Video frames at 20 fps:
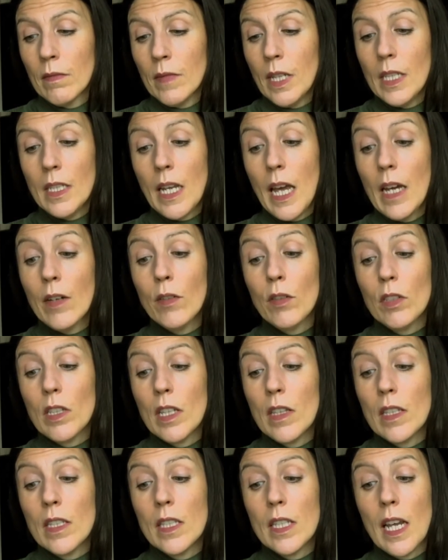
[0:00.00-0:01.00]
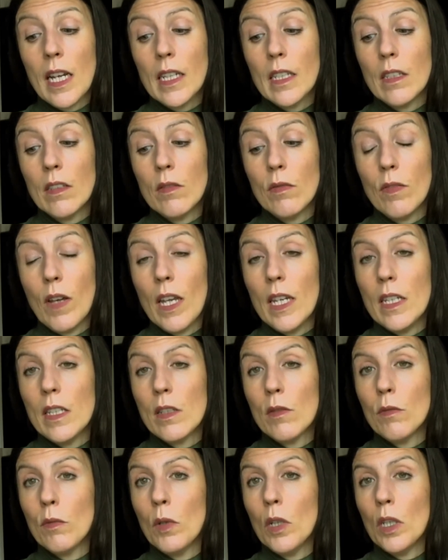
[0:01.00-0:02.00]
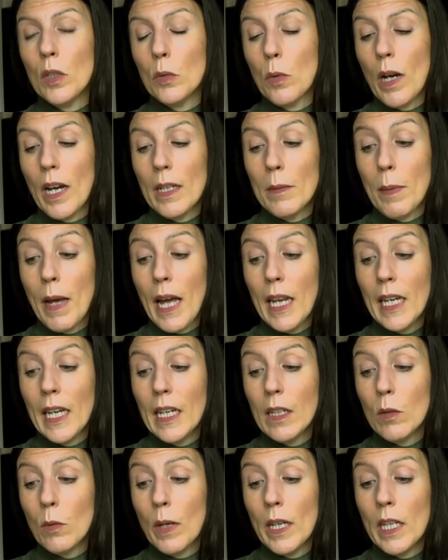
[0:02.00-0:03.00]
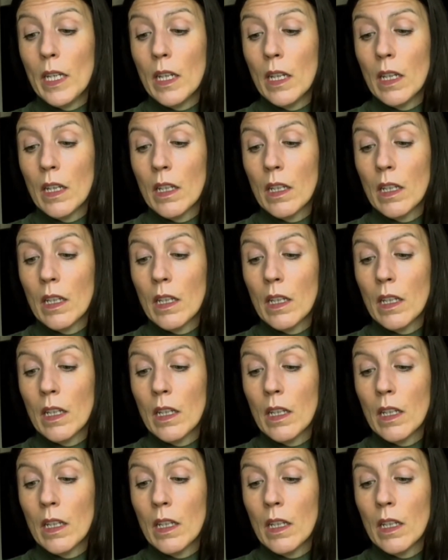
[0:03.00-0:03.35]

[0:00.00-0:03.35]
It heralded the second phase of worldwide panic when,